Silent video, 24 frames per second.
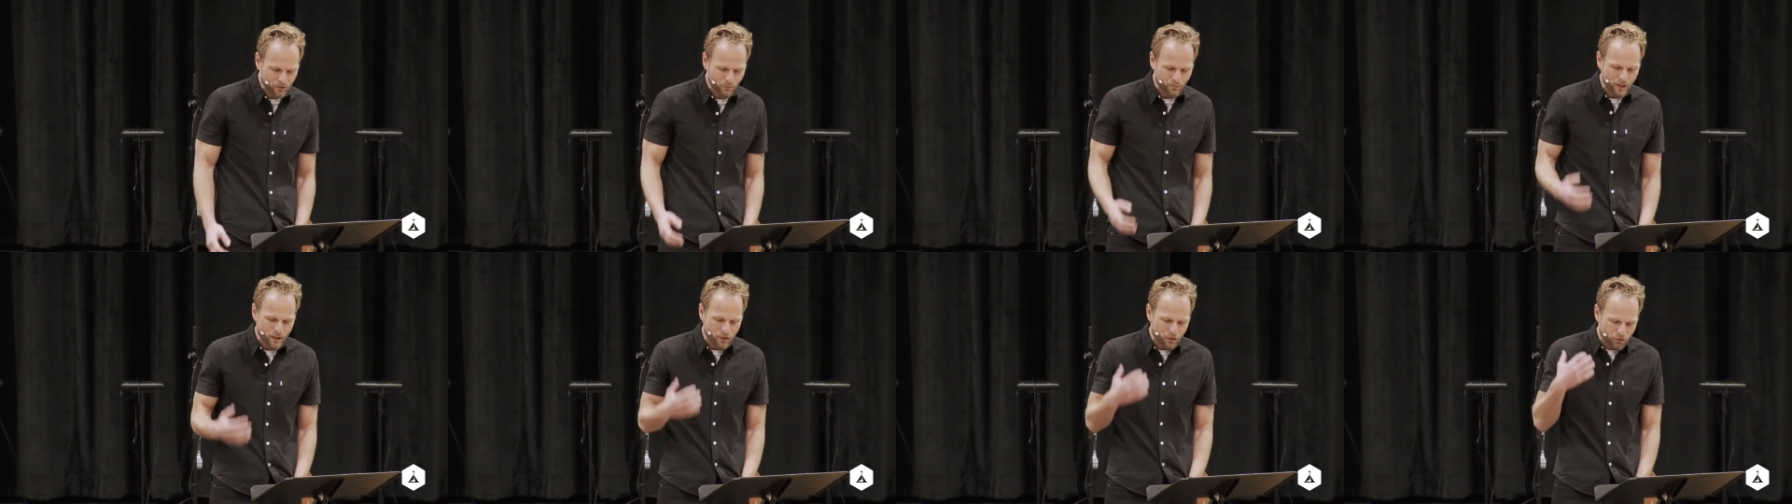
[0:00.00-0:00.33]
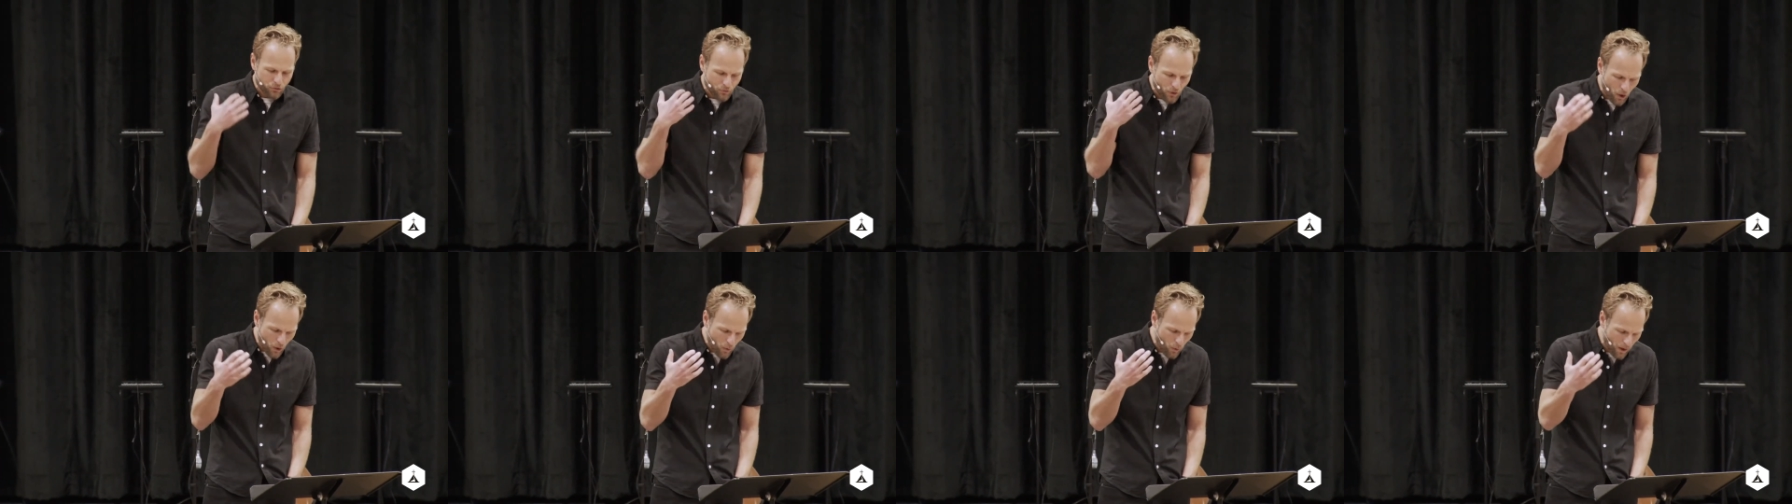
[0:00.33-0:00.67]
when we
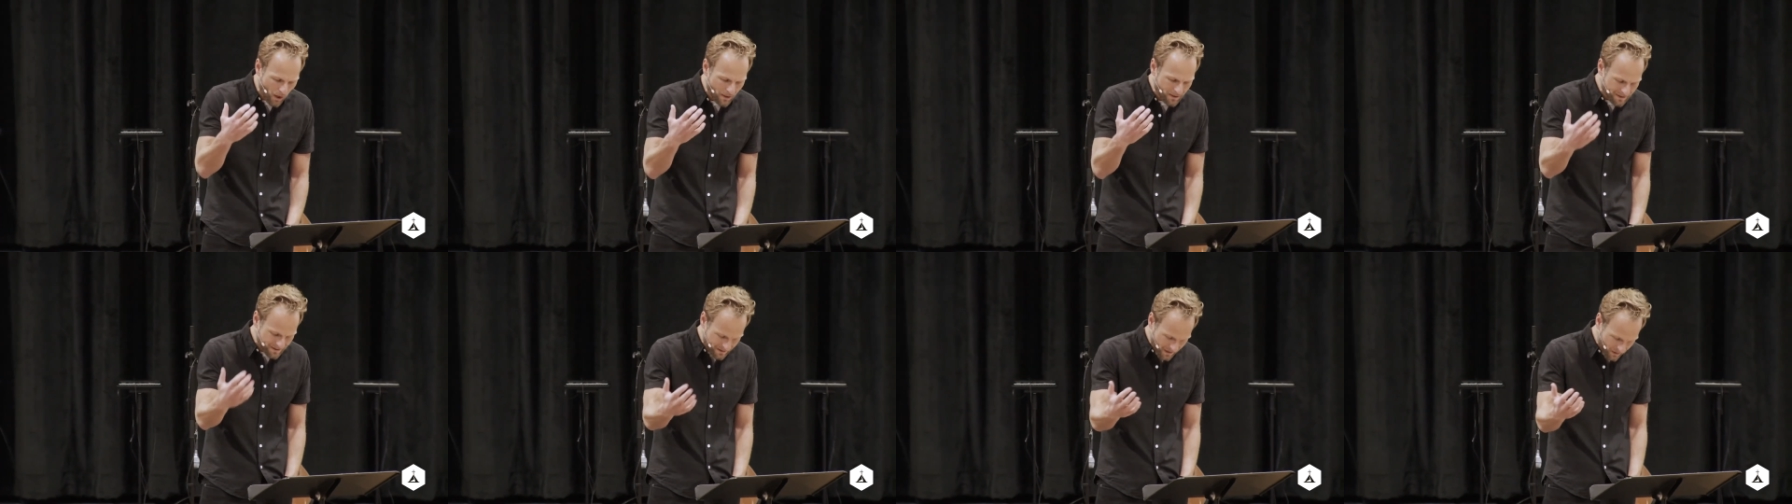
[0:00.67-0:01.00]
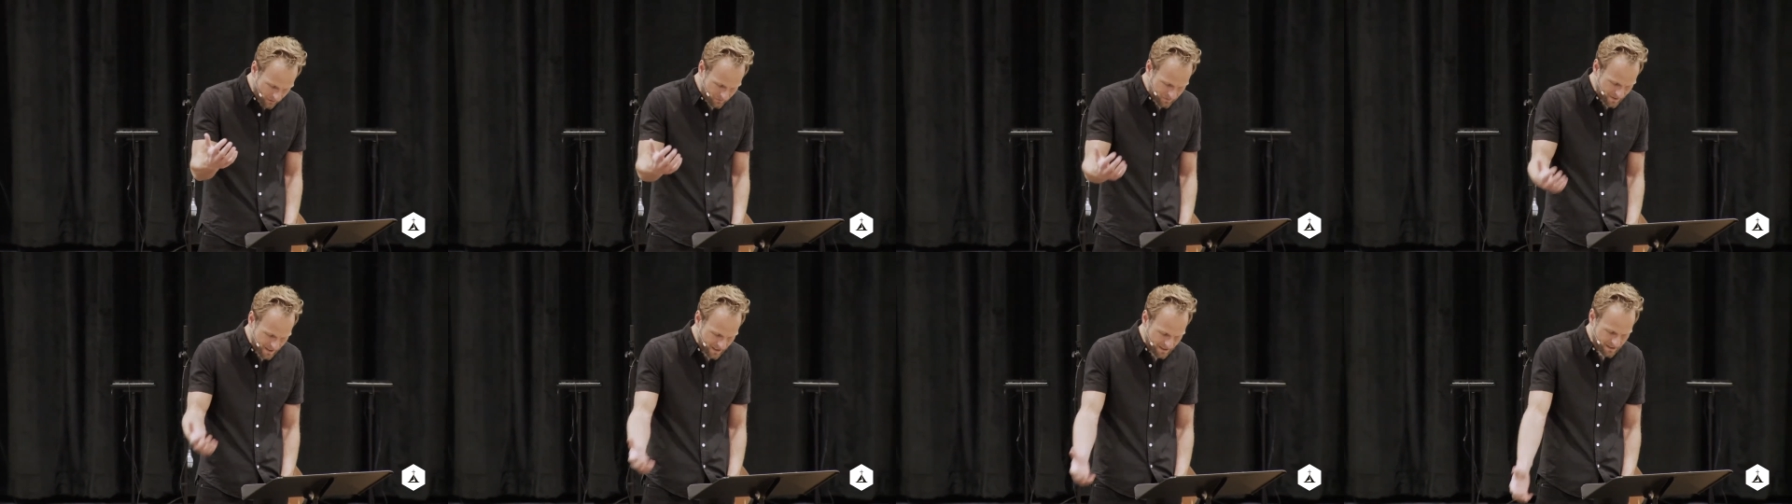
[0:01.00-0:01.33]
throw
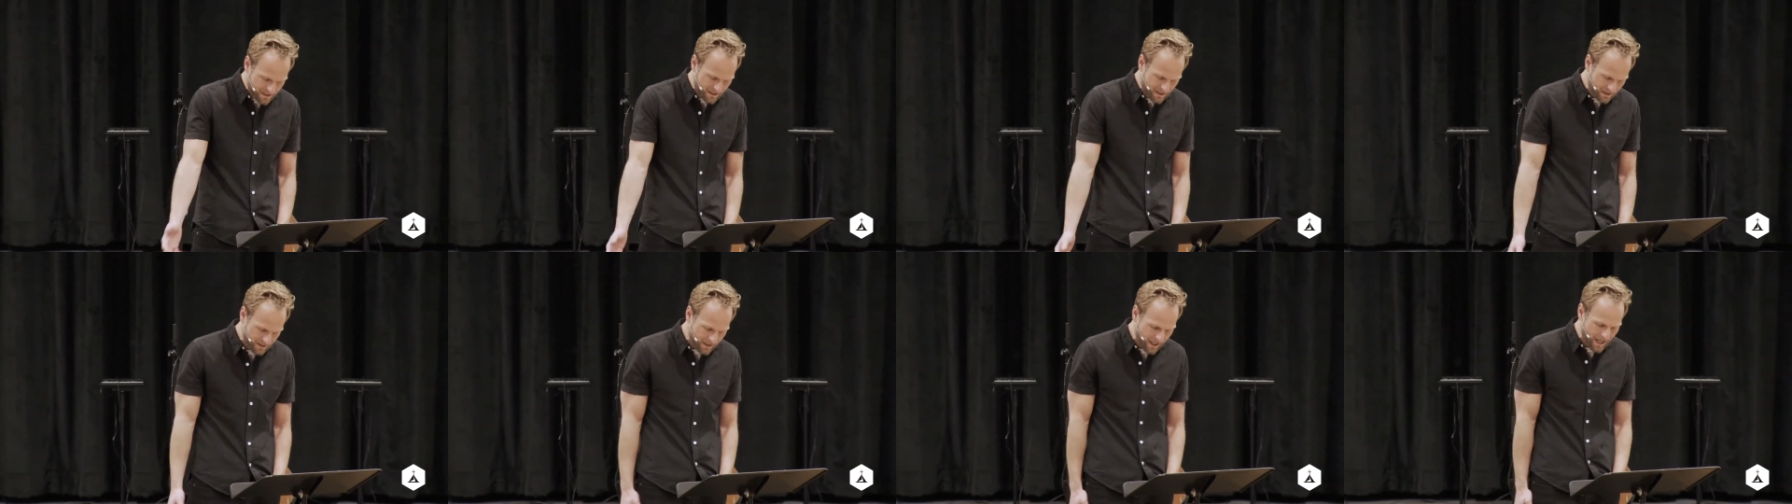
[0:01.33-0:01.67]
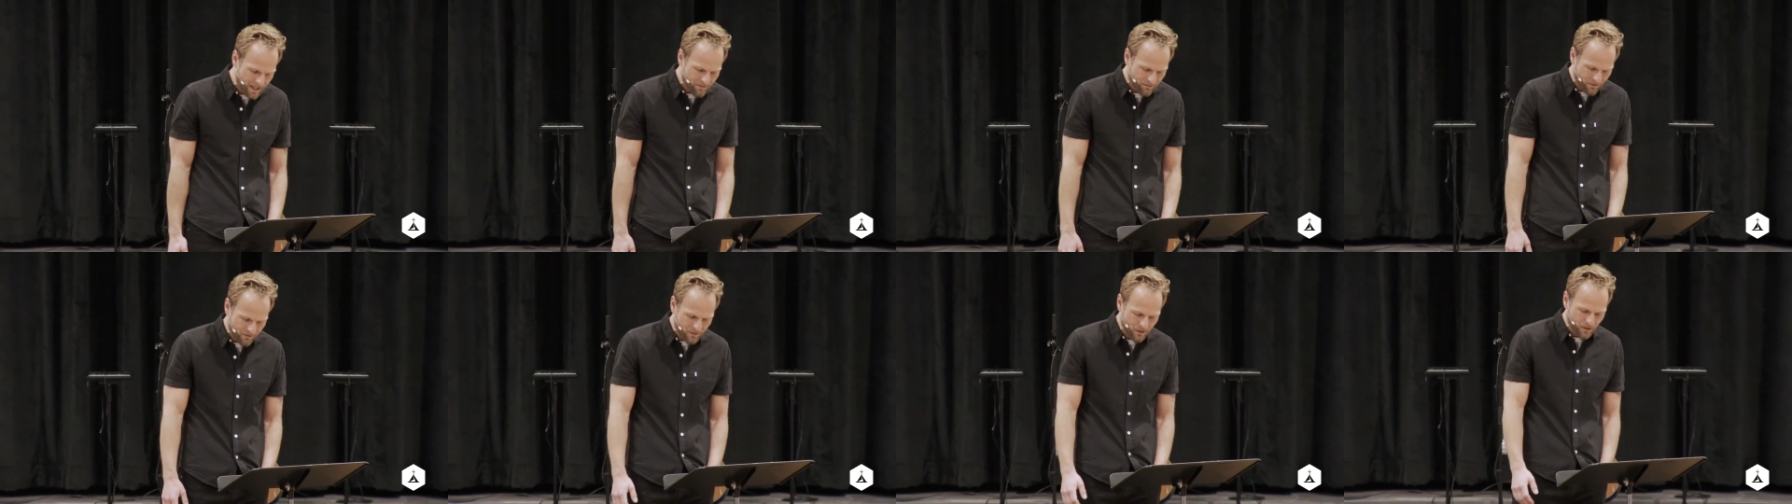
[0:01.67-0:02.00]
ourselves into the
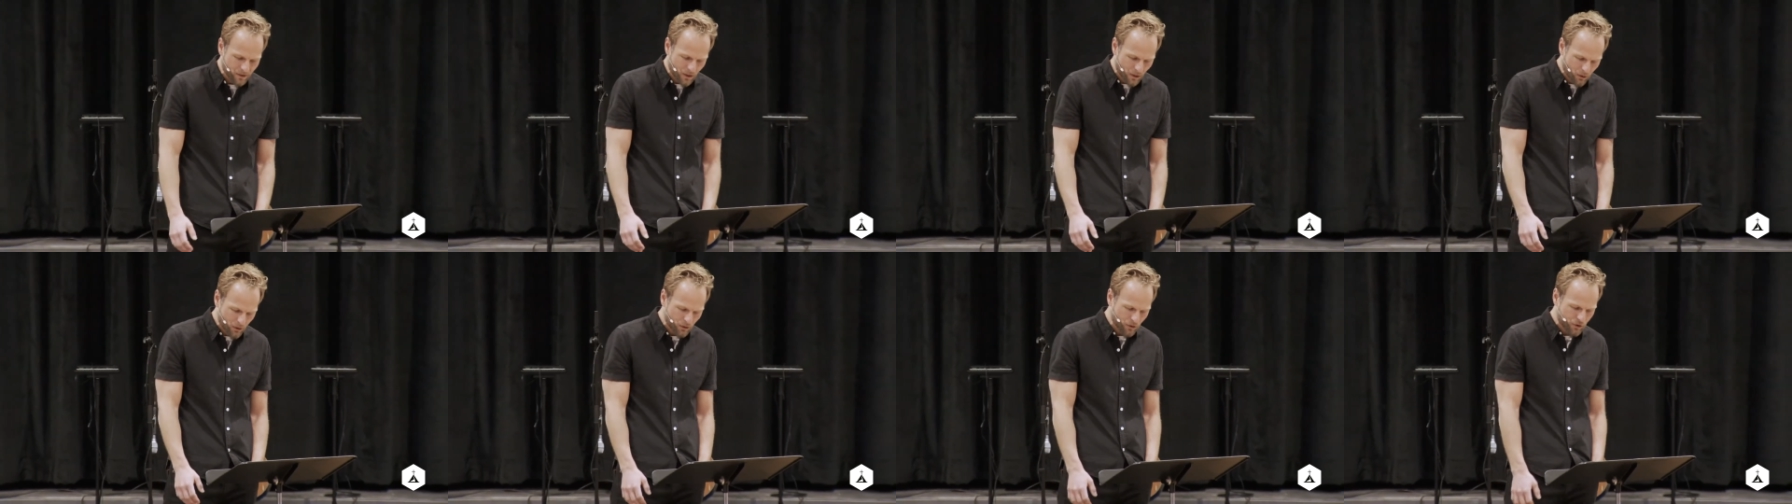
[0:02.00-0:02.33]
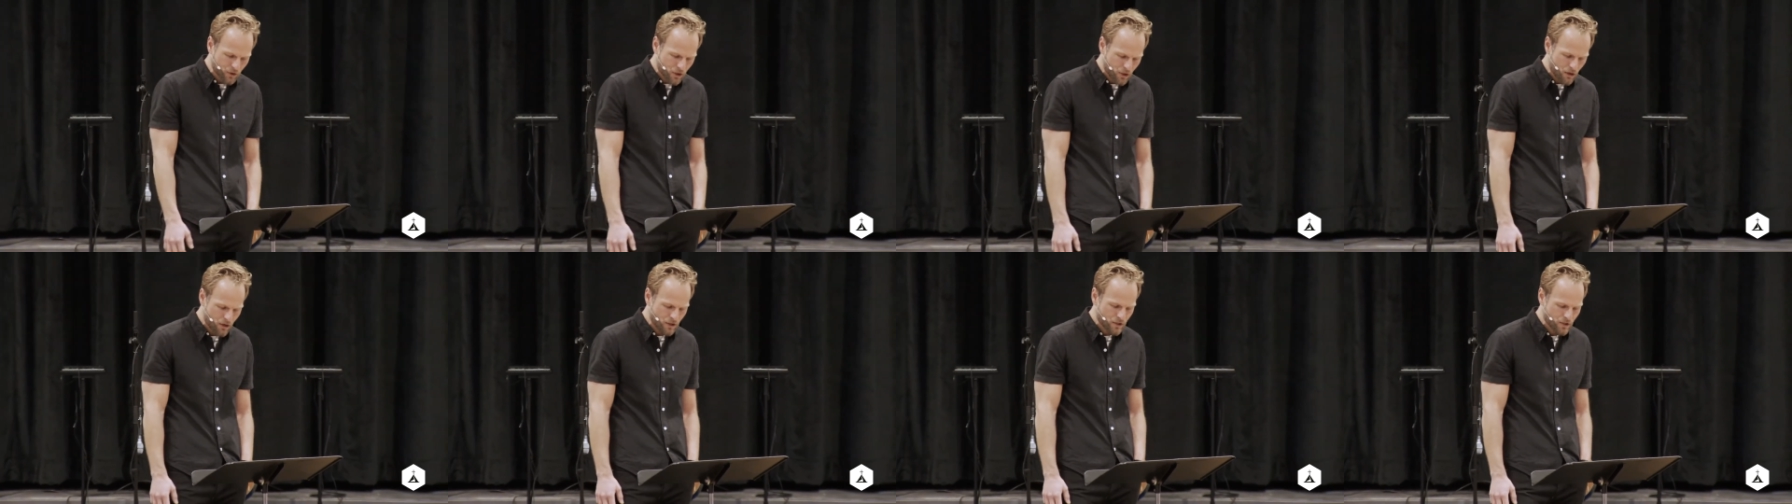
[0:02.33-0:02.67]
life of the local
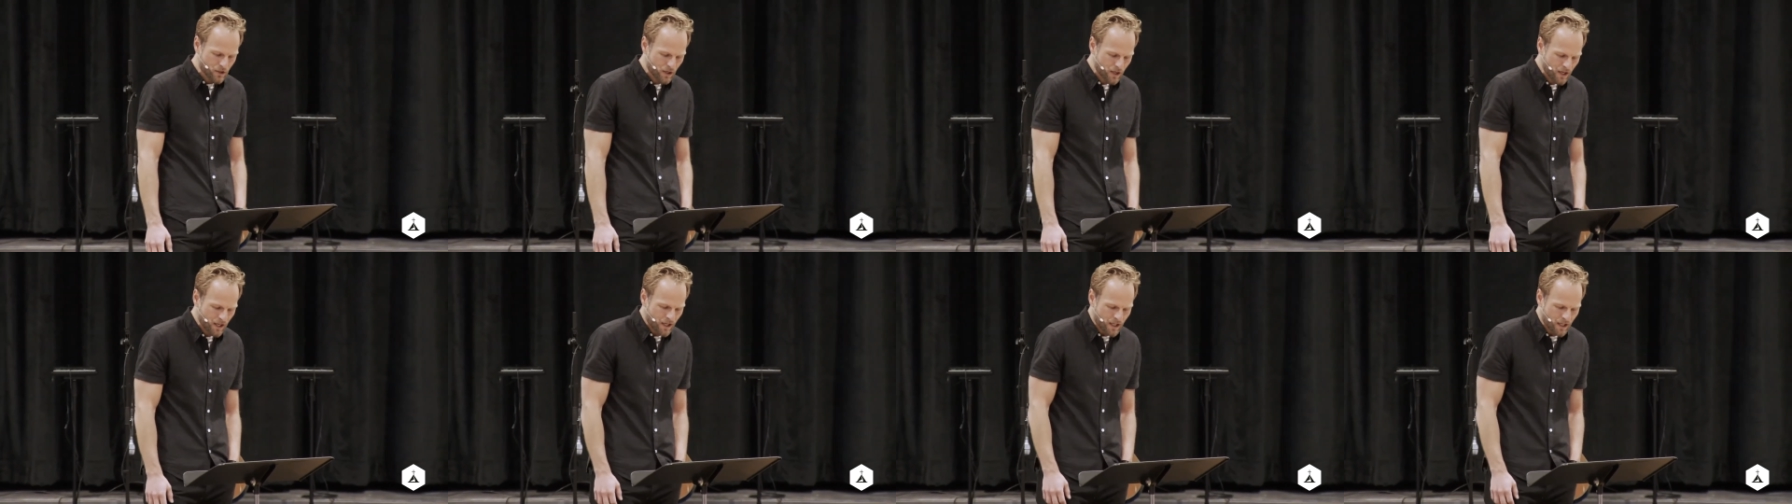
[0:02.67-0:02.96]
church,